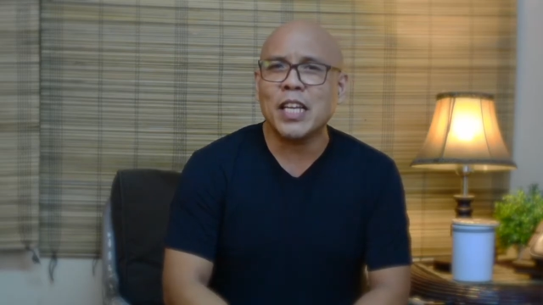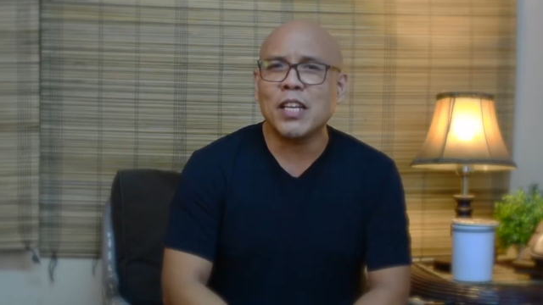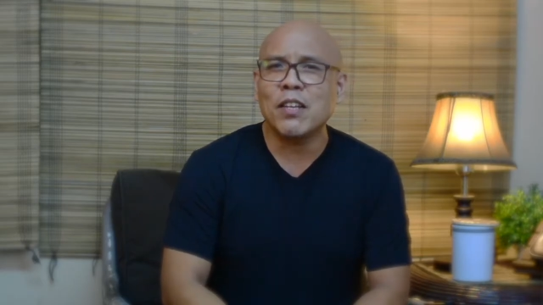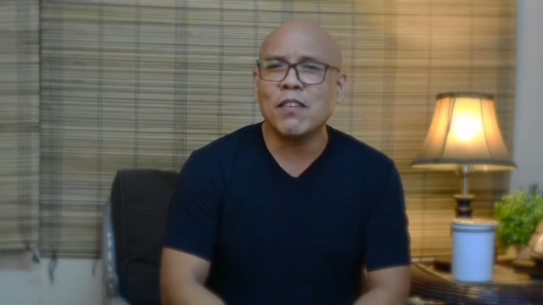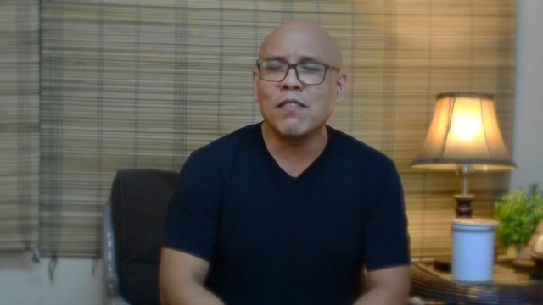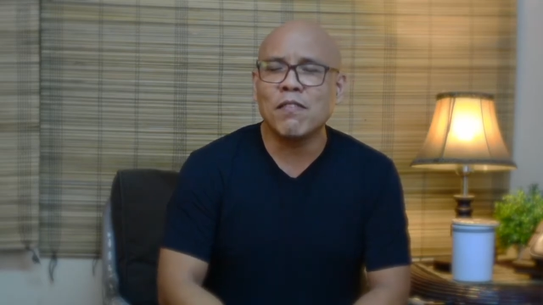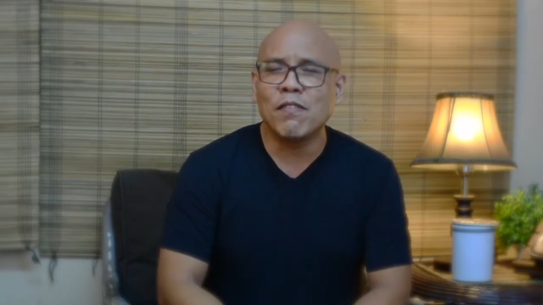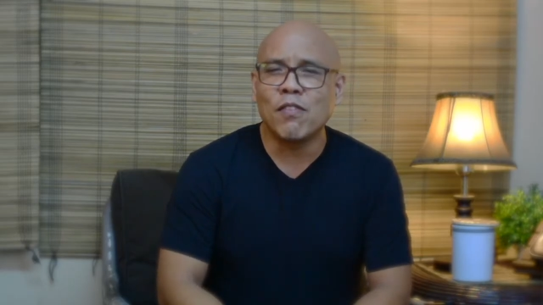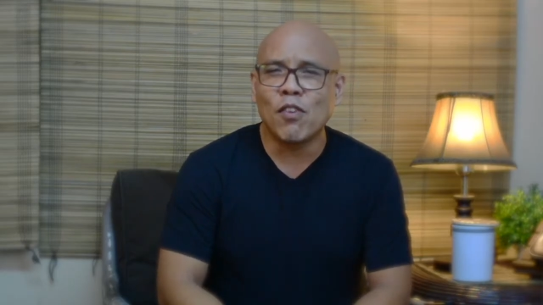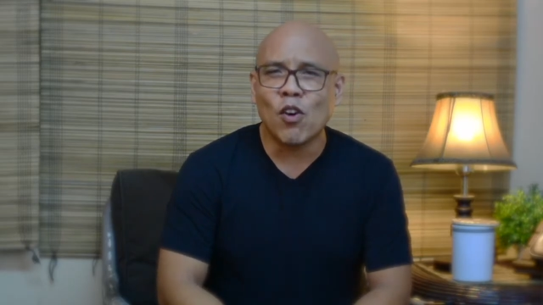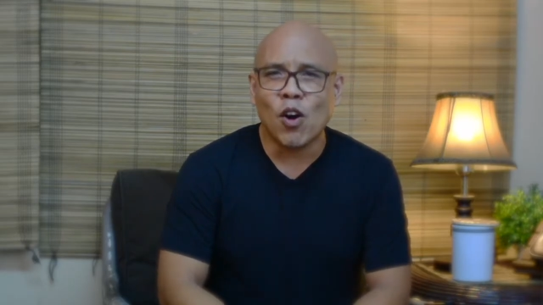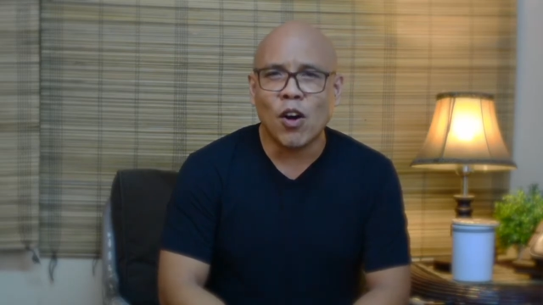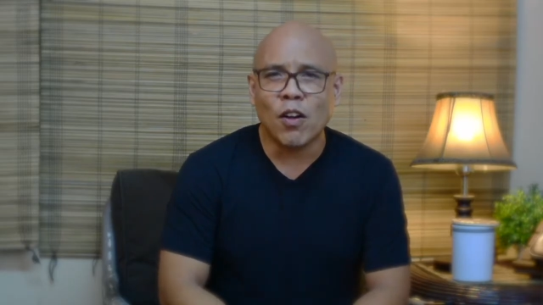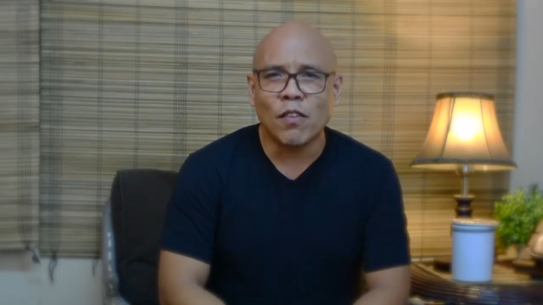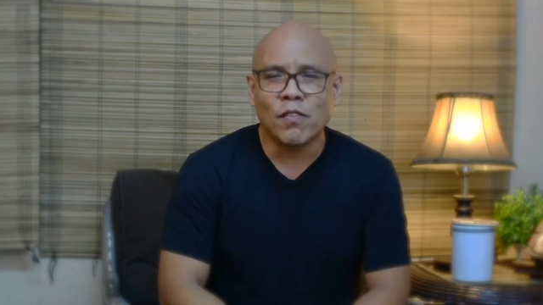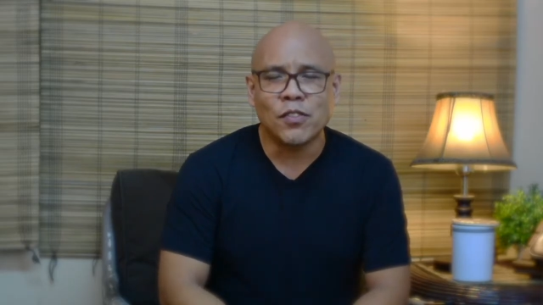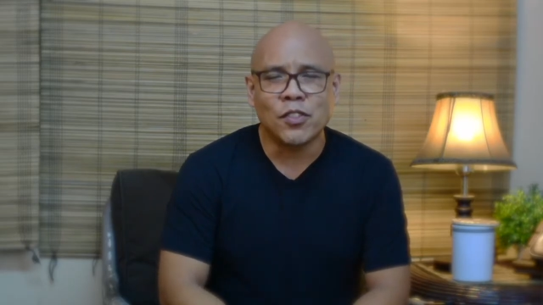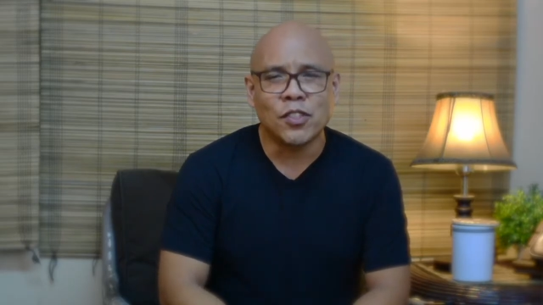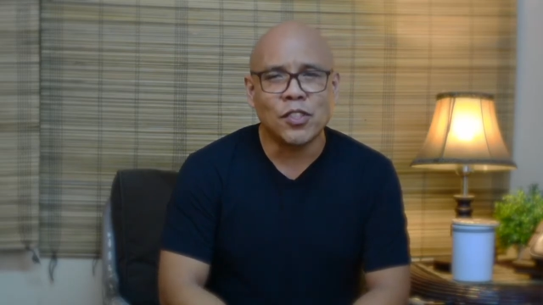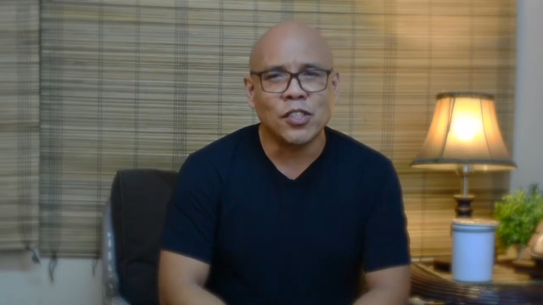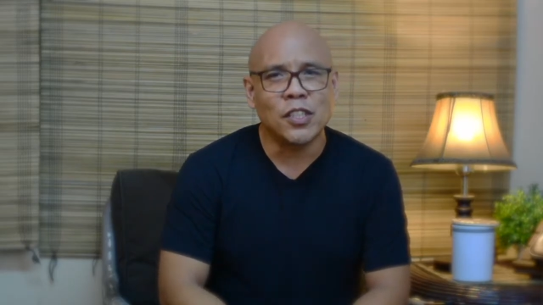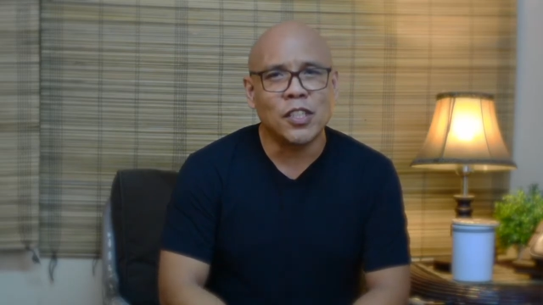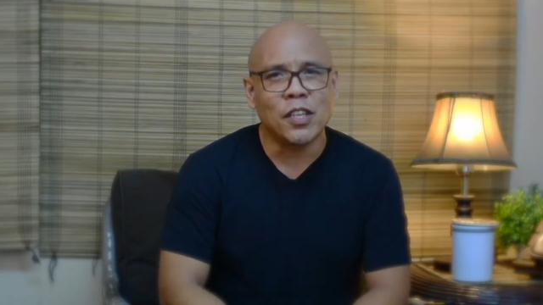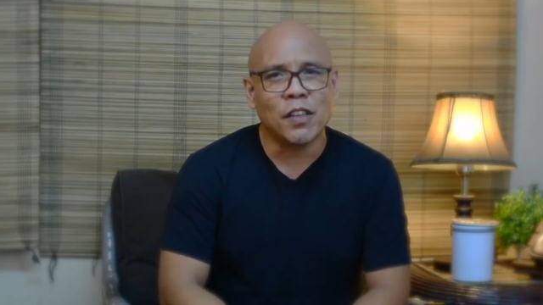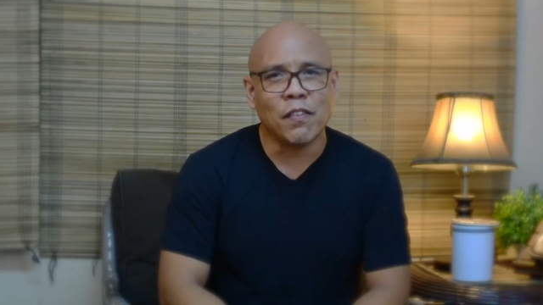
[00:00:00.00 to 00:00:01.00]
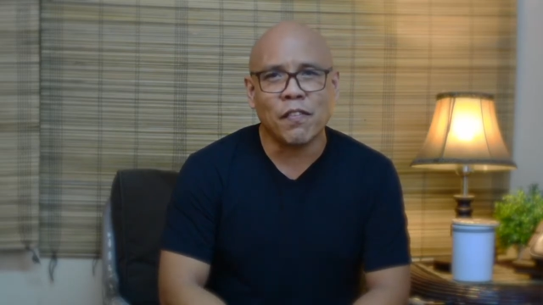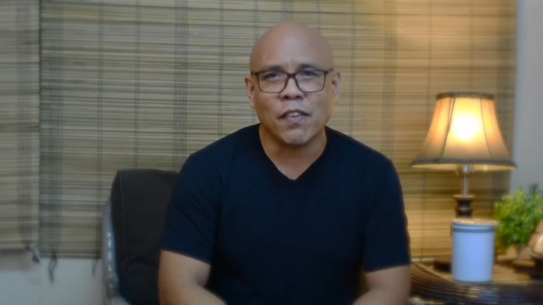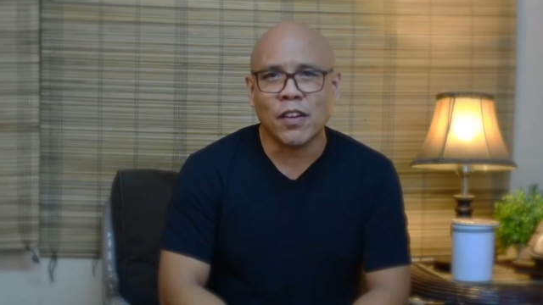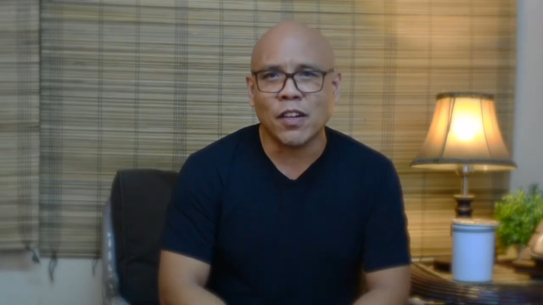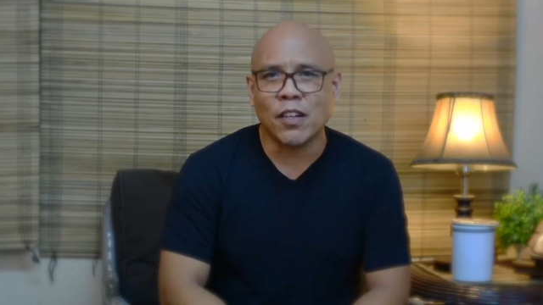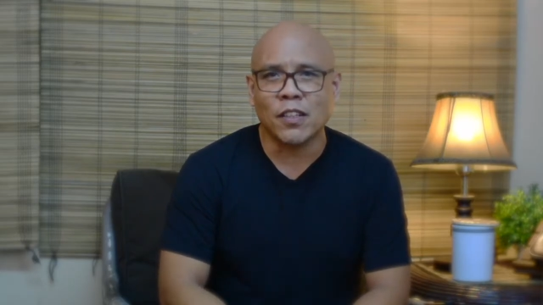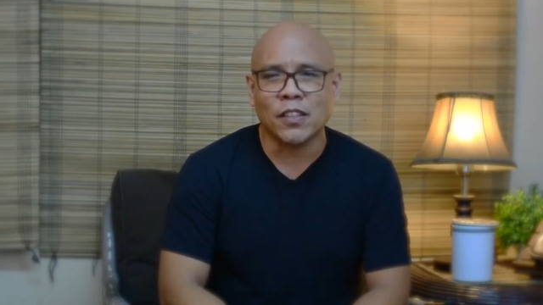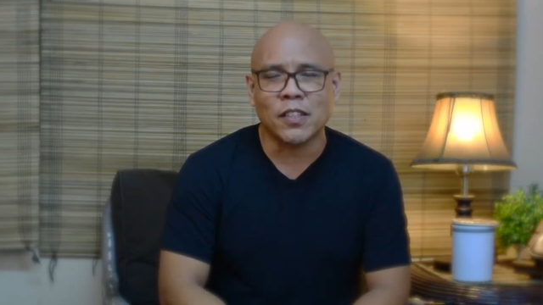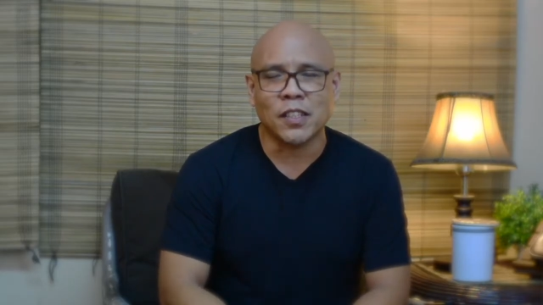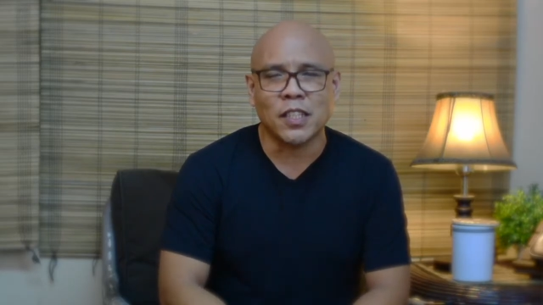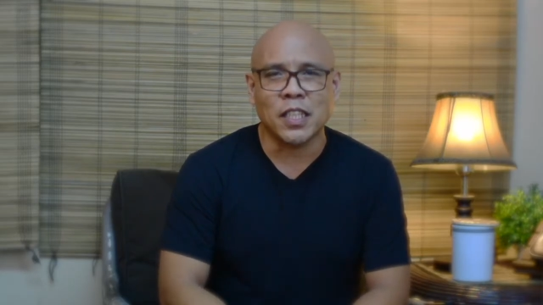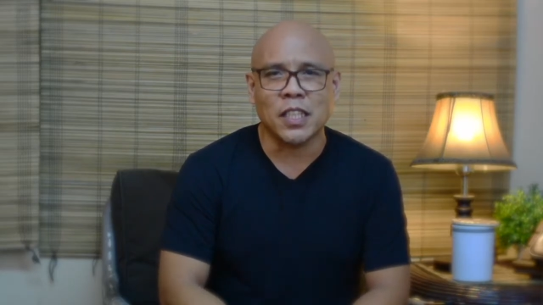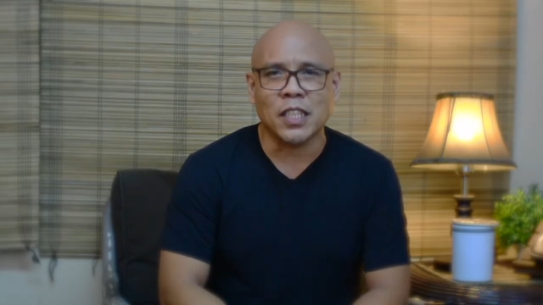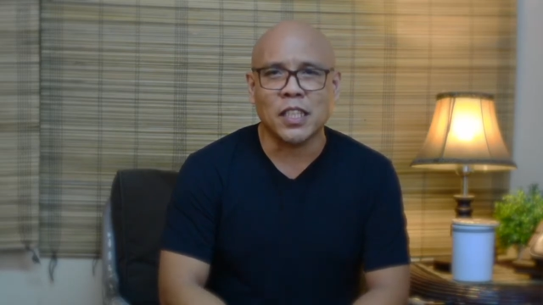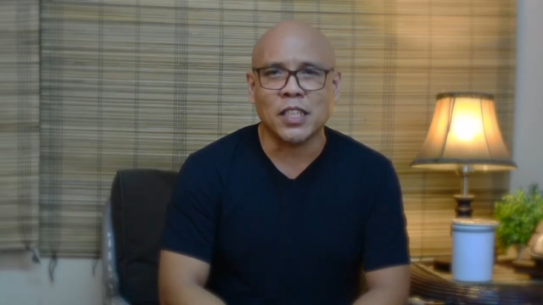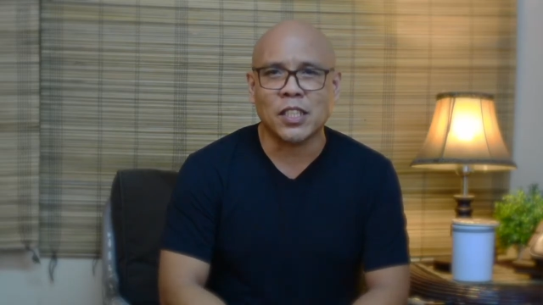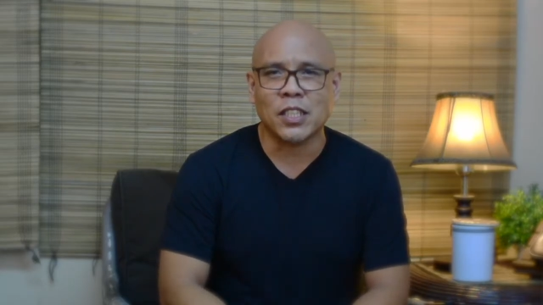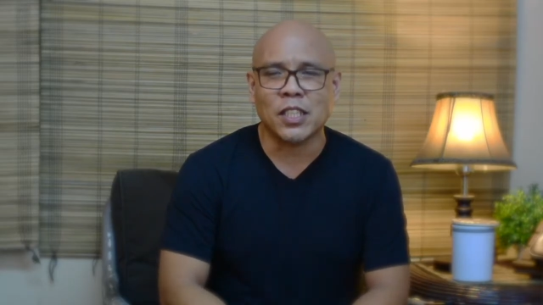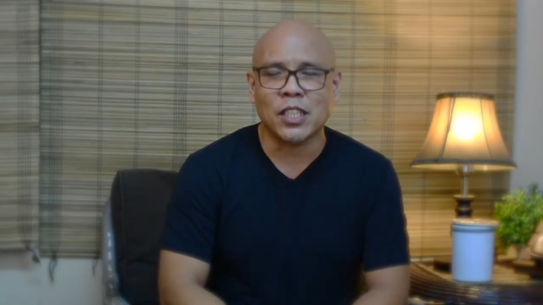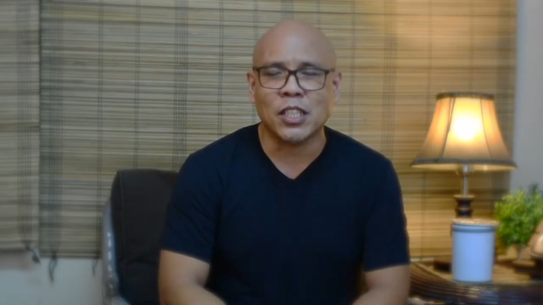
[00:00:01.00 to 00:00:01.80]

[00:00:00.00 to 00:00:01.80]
involves difficulties